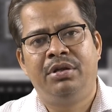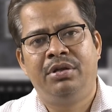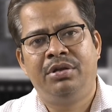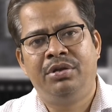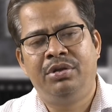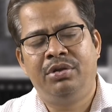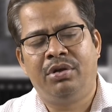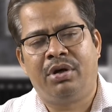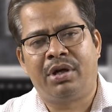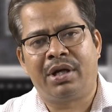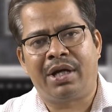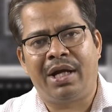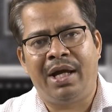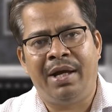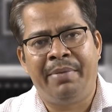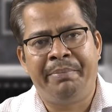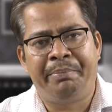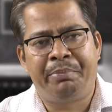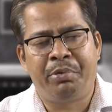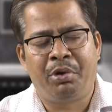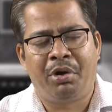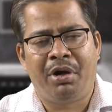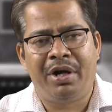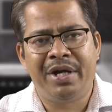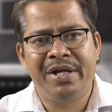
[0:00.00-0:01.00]
your
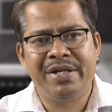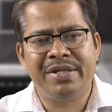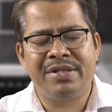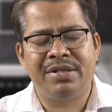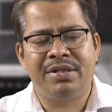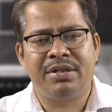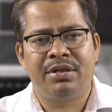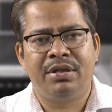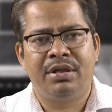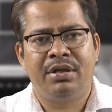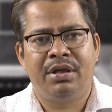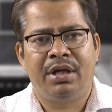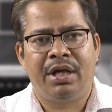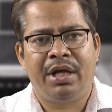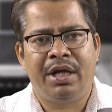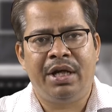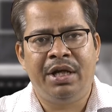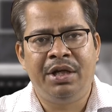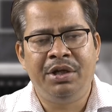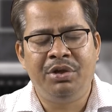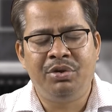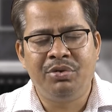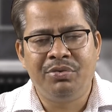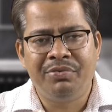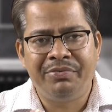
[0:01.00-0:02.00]
employees
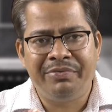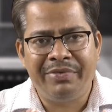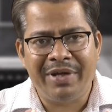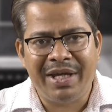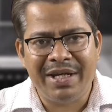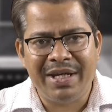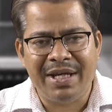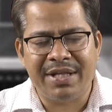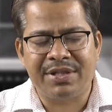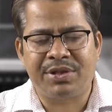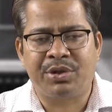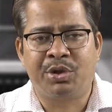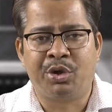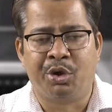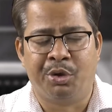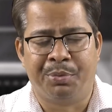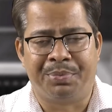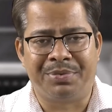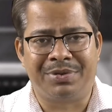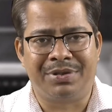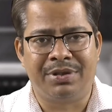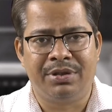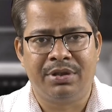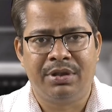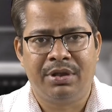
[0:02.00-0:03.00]
into various
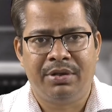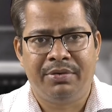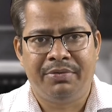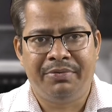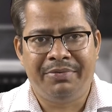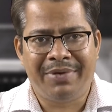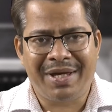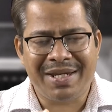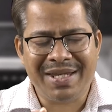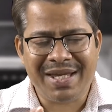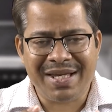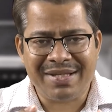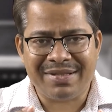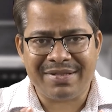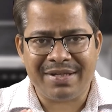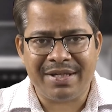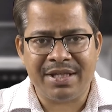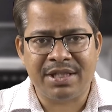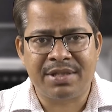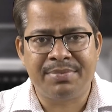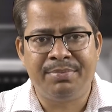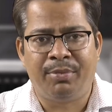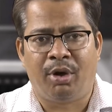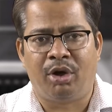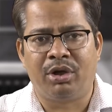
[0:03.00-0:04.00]
groups, various
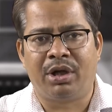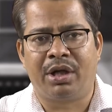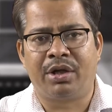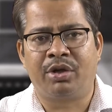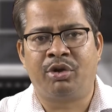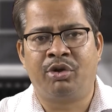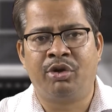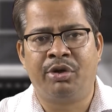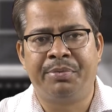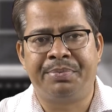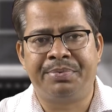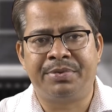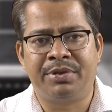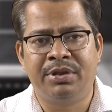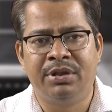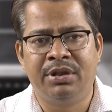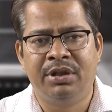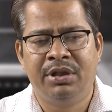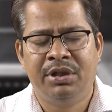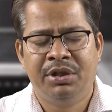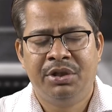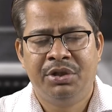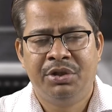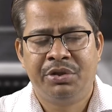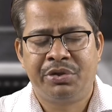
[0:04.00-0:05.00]
smaller groups
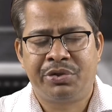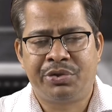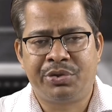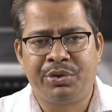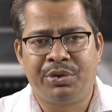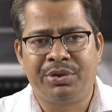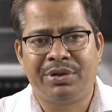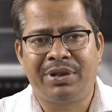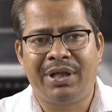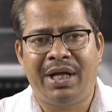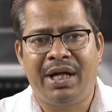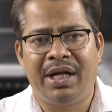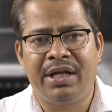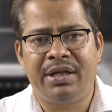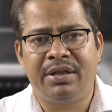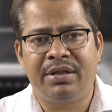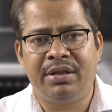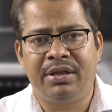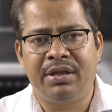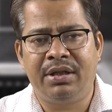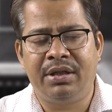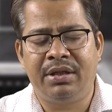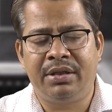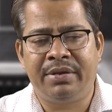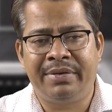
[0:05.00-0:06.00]
so that
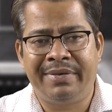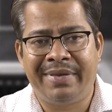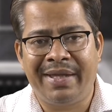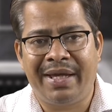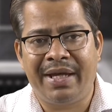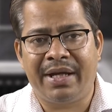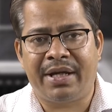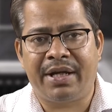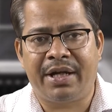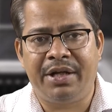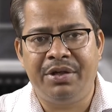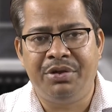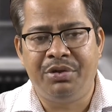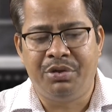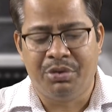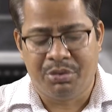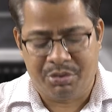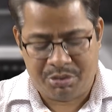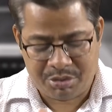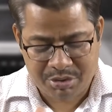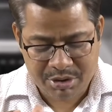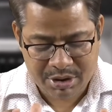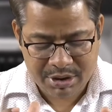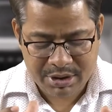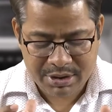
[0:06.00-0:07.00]
uh, they can
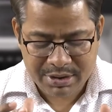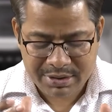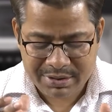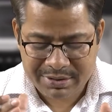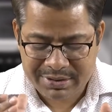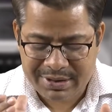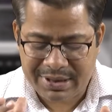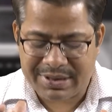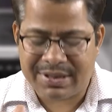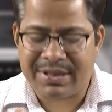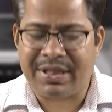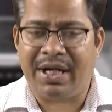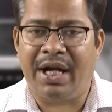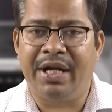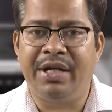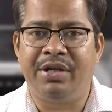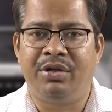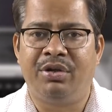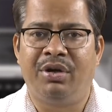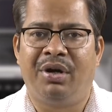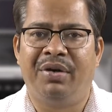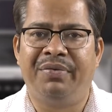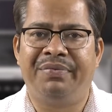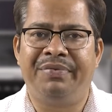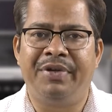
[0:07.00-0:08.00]
do this kind
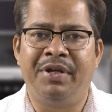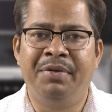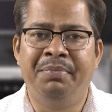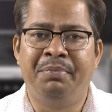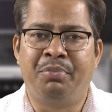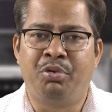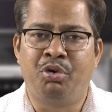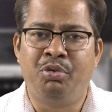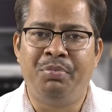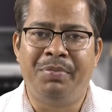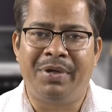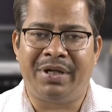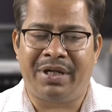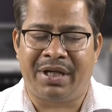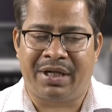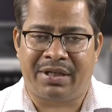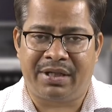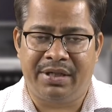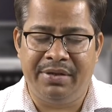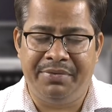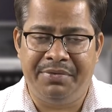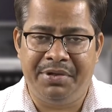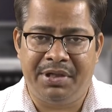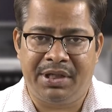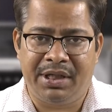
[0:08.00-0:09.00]
of improvement
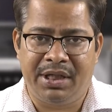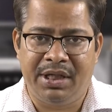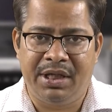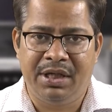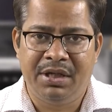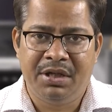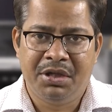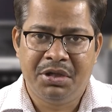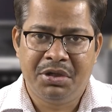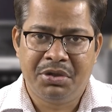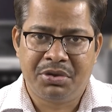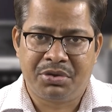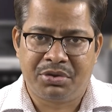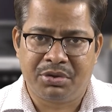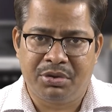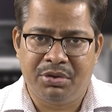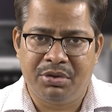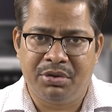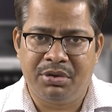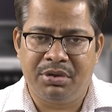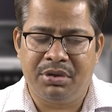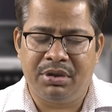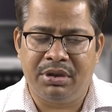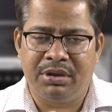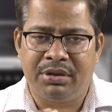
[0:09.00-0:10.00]
activity. So,
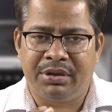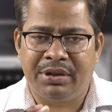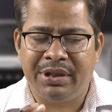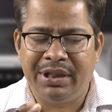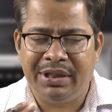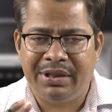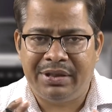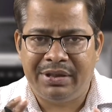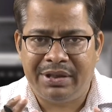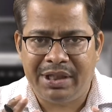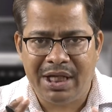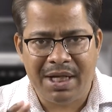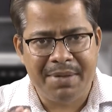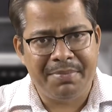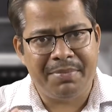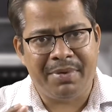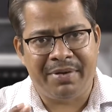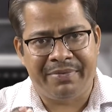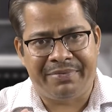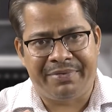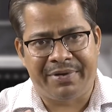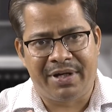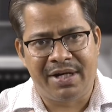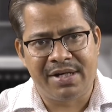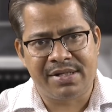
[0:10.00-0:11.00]
the team
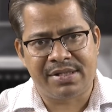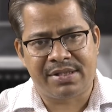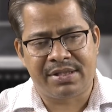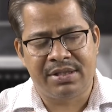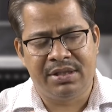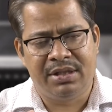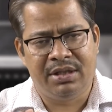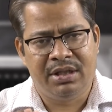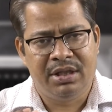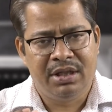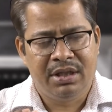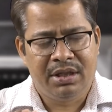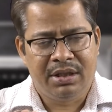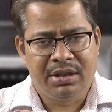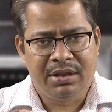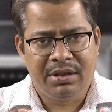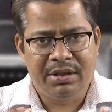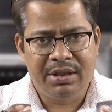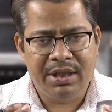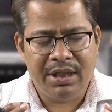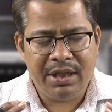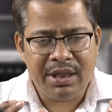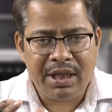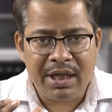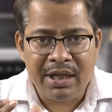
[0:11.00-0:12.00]
efforts, uh,
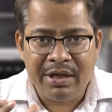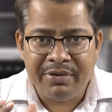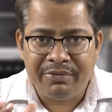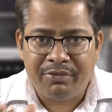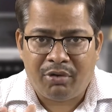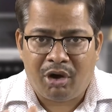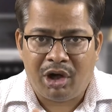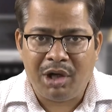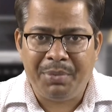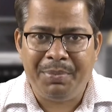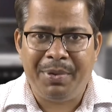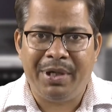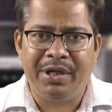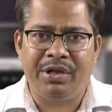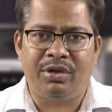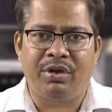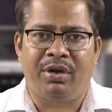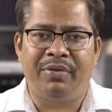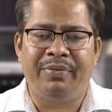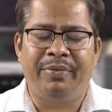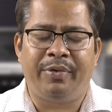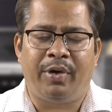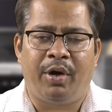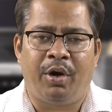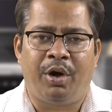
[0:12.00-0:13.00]
the involvement
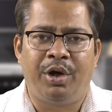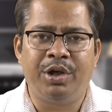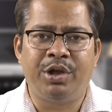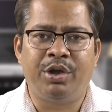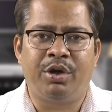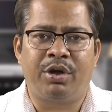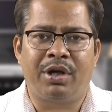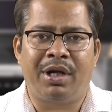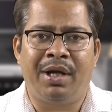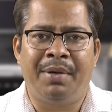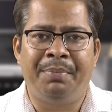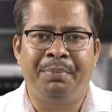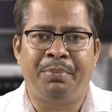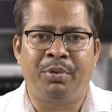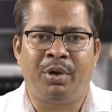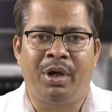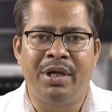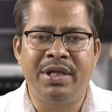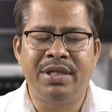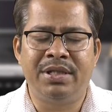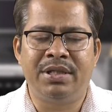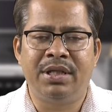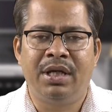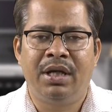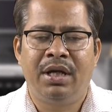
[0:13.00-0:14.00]
of all your
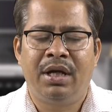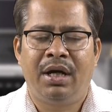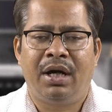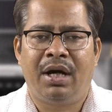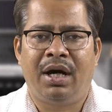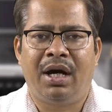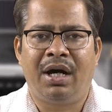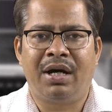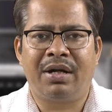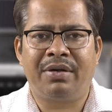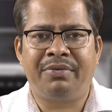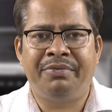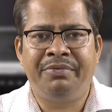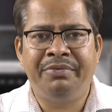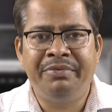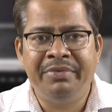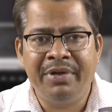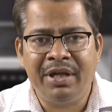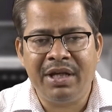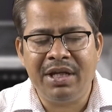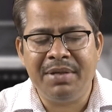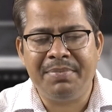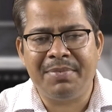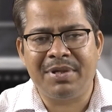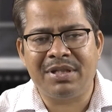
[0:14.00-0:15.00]
employees are
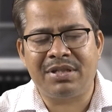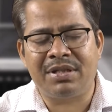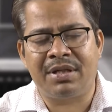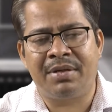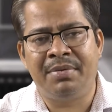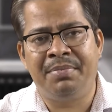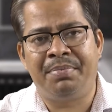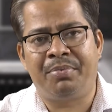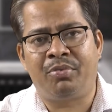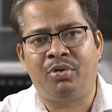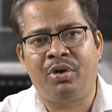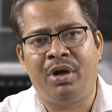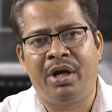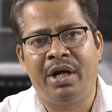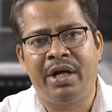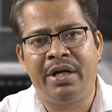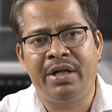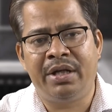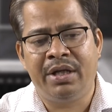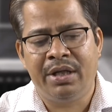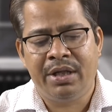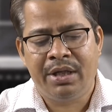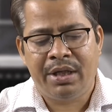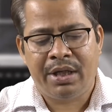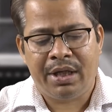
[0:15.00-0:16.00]
very much
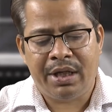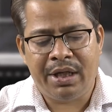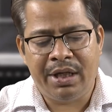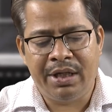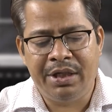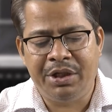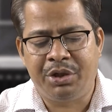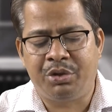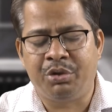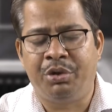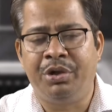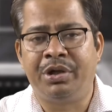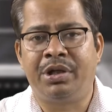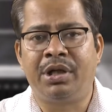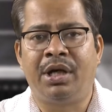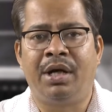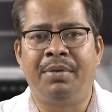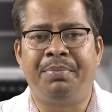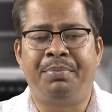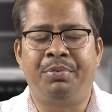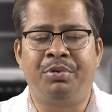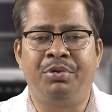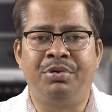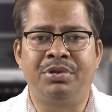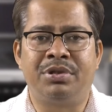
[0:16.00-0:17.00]
required in Toyota
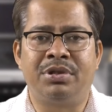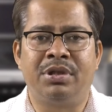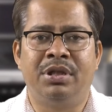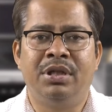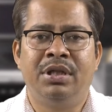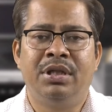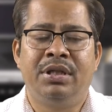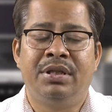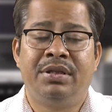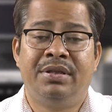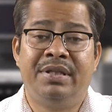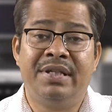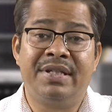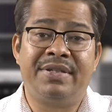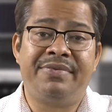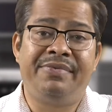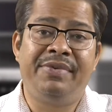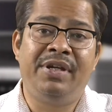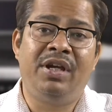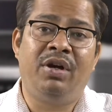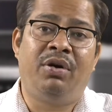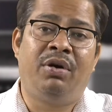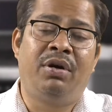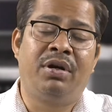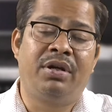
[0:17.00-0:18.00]
approach. This
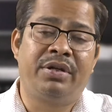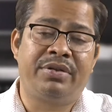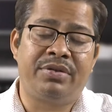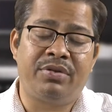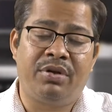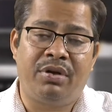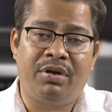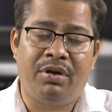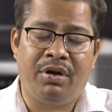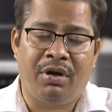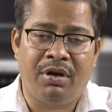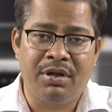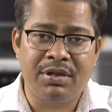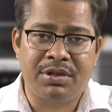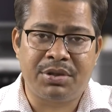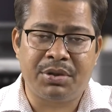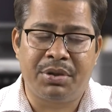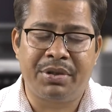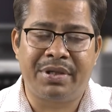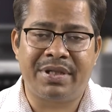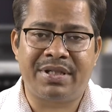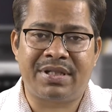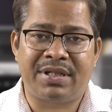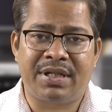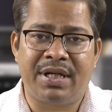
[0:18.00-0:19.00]
we also, also
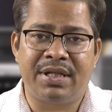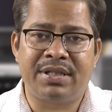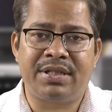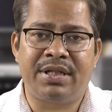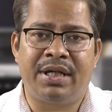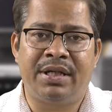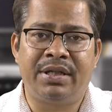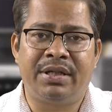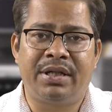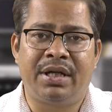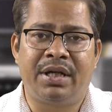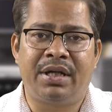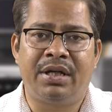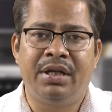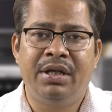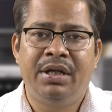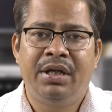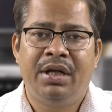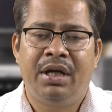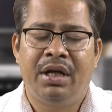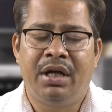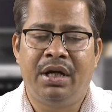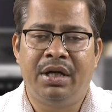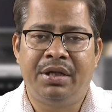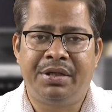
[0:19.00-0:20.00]
discussed under
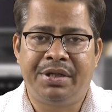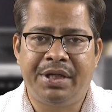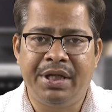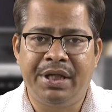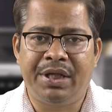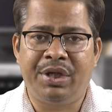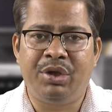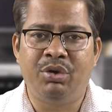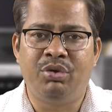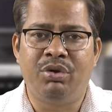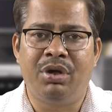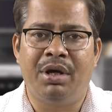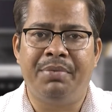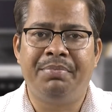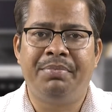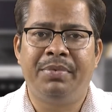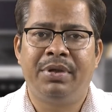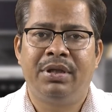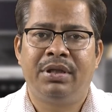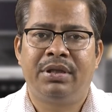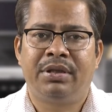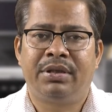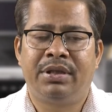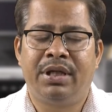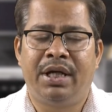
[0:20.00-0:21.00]
uh, TQM
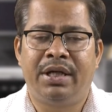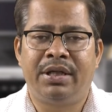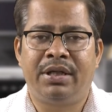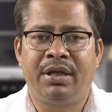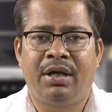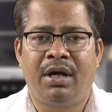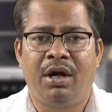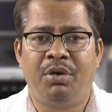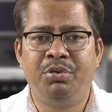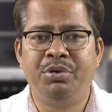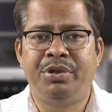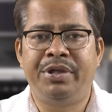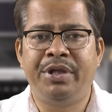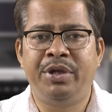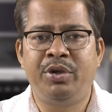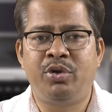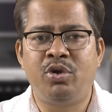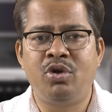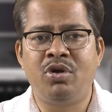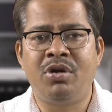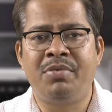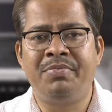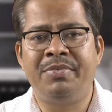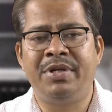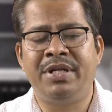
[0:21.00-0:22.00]
that how
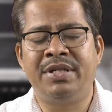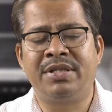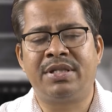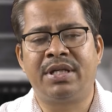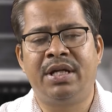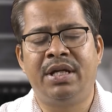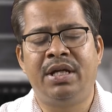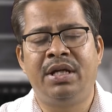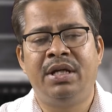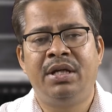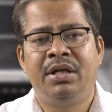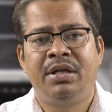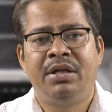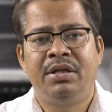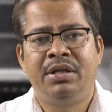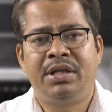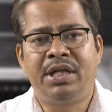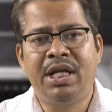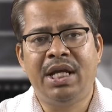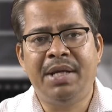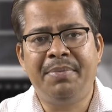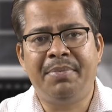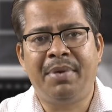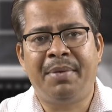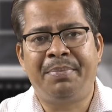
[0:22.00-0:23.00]
TQM is a
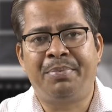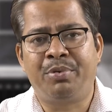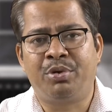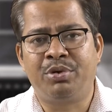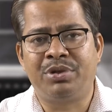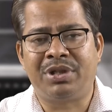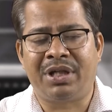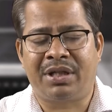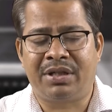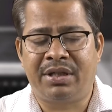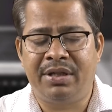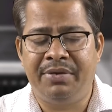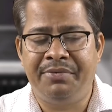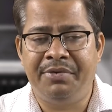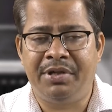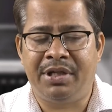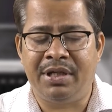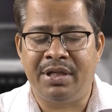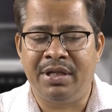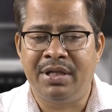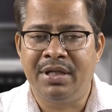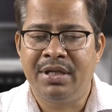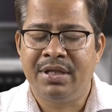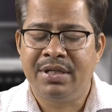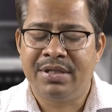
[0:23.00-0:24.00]
team approach
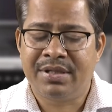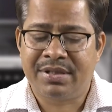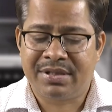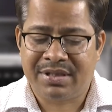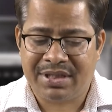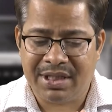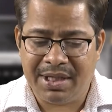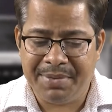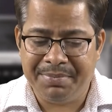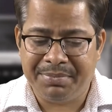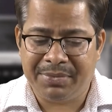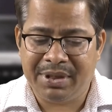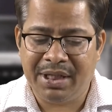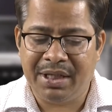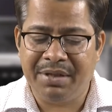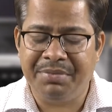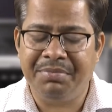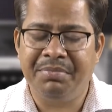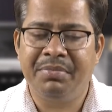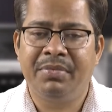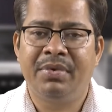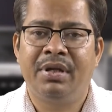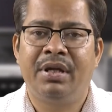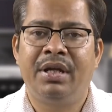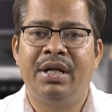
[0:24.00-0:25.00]
activity. Same thing
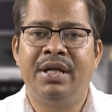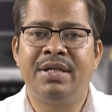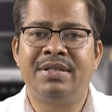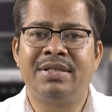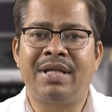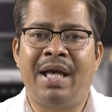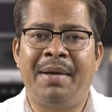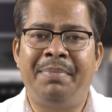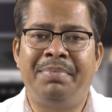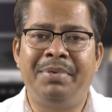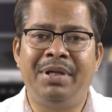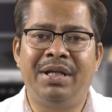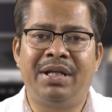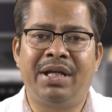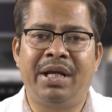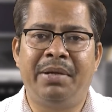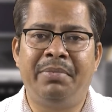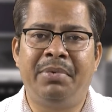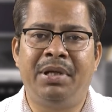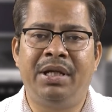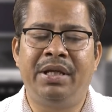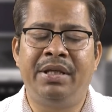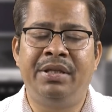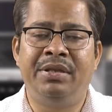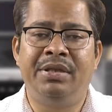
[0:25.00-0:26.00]
is
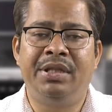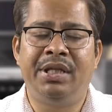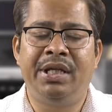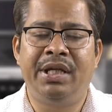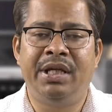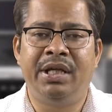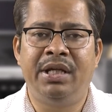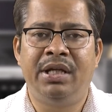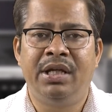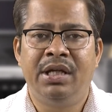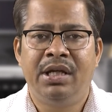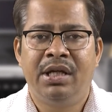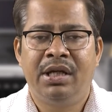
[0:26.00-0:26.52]
applicable in the